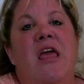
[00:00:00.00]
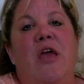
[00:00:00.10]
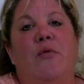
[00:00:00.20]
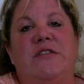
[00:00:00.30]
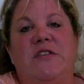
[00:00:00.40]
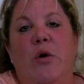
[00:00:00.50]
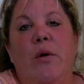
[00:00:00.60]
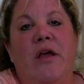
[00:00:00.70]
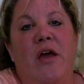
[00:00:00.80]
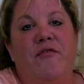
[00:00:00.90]
it was so
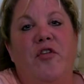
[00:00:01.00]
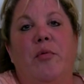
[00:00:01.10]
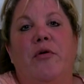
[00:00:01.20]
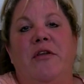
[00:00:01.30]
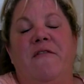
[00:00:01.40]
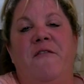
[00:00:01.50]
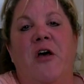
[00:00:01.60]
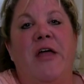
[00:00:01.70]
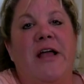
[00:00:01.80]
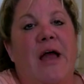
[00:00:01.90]
uncomfortable, and it
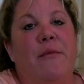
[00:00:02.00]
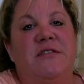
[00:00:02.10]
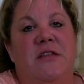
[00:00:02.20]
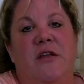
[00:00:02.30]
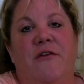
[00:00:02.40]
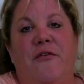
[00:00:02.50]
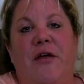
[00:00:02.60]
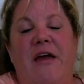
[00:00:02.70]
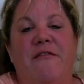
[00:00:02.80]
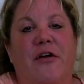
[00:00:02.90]
felt like I was in there
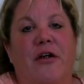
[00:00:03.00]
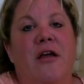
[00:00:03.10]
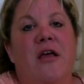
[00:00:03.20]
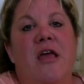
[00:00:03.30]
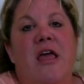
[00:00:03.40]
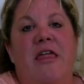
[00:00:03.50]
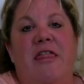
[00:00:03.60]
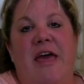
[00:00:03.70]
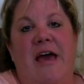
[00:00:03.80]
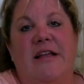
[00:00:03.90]
forever,
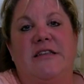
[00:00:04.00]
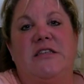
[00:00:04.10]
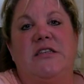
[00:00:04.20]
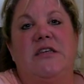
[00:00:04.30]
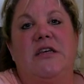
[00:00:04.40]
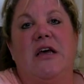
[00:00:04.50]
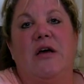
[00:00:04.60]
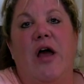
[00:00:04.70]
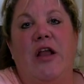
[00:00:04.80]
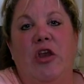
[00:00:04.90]
that
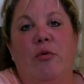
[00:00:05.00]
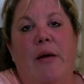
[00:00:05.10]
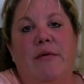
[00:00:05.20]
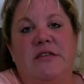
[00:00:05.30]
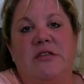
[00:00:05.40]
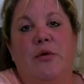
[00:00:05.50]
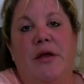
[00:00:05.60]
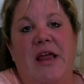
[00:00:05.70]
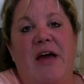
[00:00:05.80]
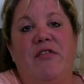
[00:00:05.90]
I knew I was
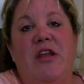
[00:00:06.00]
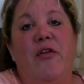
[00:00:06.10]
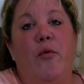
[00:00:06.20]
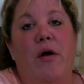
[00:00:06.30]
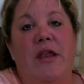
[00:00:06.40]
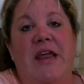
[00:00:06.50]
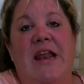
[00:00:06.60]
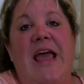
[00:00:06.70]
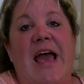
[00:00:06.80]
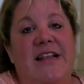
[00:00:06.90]
going to have another one, and
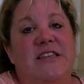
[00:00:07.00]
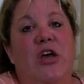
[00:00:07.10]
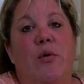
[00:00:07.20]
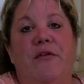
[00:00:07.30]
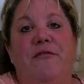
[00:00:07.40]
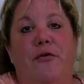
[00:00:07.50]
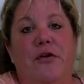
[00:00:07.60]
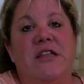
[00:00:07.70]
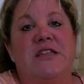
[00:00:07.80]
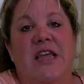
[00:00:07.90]
I had to go in
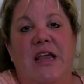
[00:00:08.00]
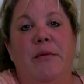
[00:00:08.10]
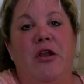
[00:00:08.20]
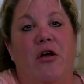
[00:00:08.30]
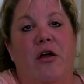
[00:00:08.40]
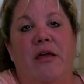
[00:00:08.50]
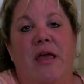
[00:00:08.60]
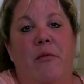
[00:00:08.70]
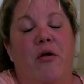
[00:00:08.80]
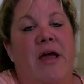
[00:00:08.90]
full containment
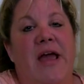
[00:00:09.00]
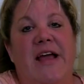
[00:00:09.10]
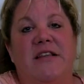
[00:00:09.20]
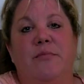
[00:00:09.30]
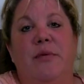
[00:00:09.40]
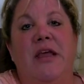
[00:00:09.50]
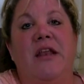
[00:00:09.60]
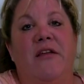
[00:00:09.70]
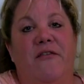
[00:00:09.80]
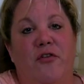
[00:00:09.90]
MRI. I had to
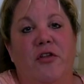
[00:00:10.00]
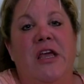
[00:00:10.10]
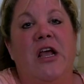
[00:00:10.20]
be fully